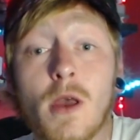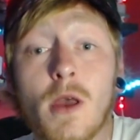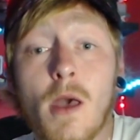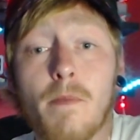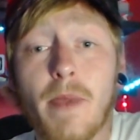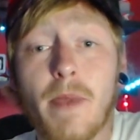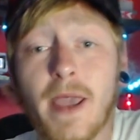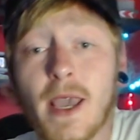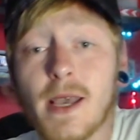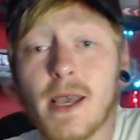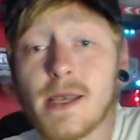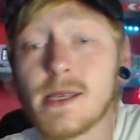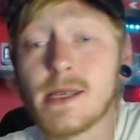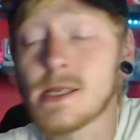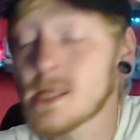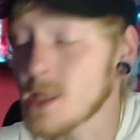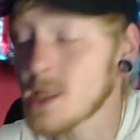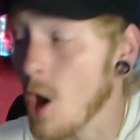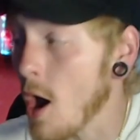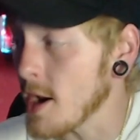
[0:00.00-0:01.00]

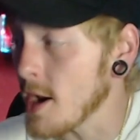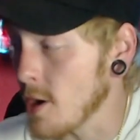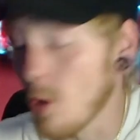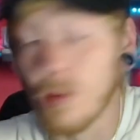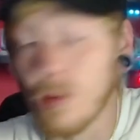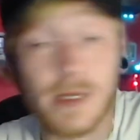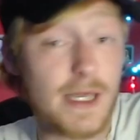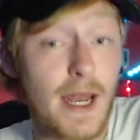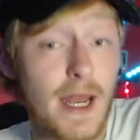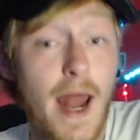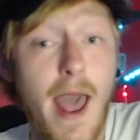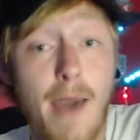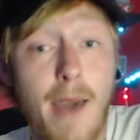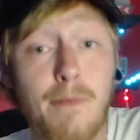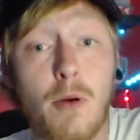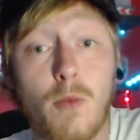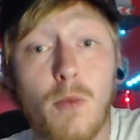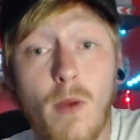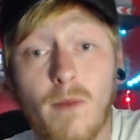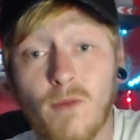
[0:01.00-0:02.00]
Because I know what's going to
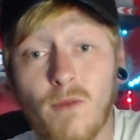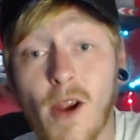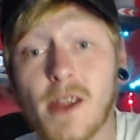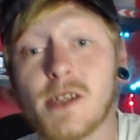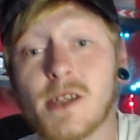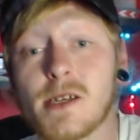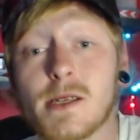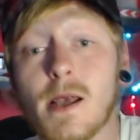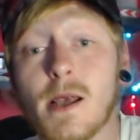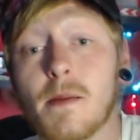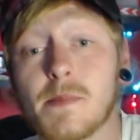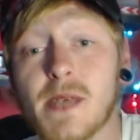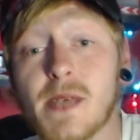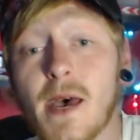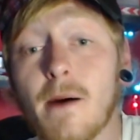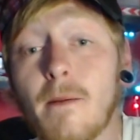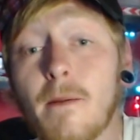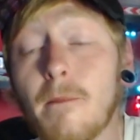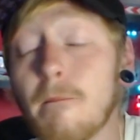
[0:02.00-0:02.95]
happen when Rangers comes out.